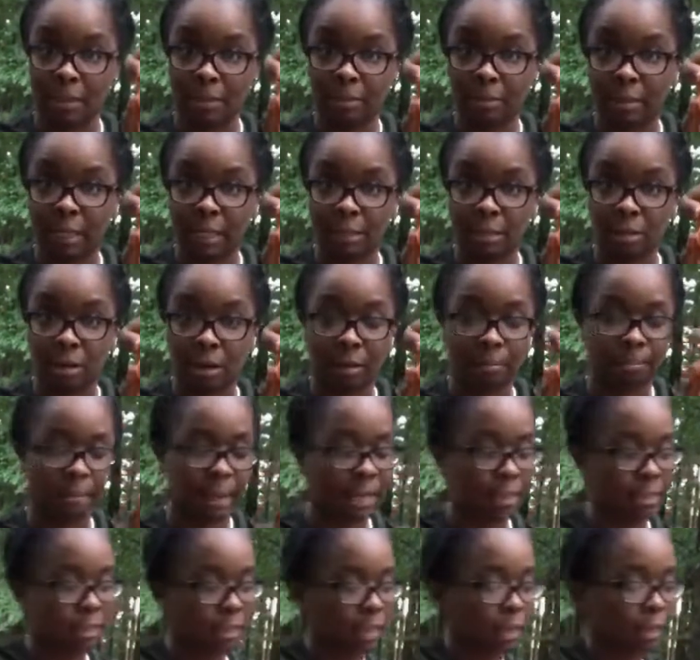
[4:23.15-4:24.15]
So these are
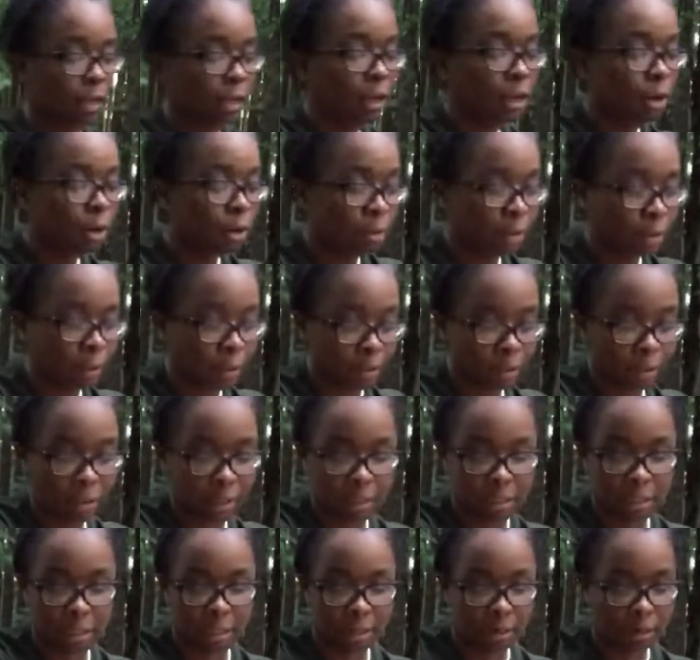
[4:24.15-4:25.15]
amazing when they're
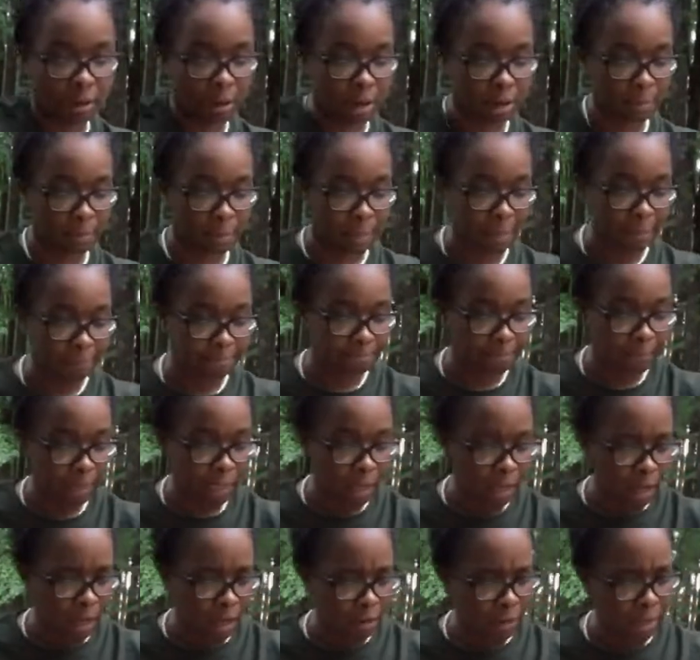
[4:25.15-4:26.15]
cooked in the crock pot.
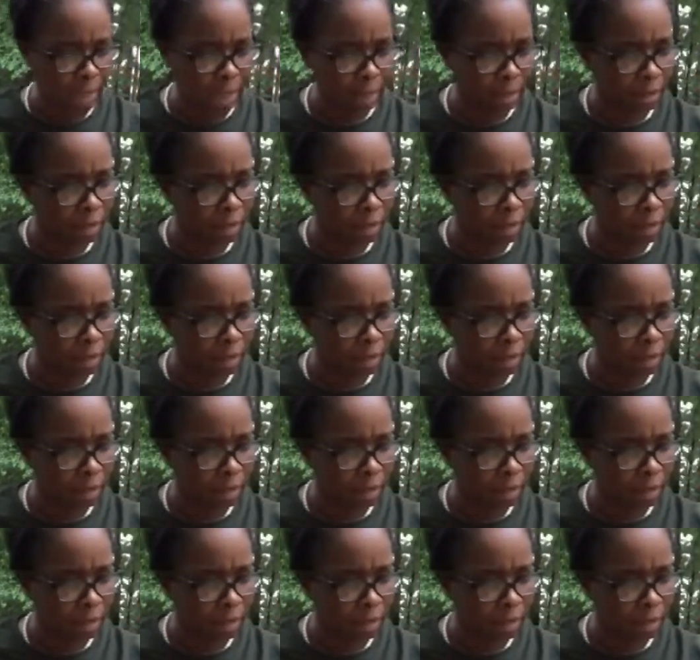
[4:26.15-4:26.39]
Okay,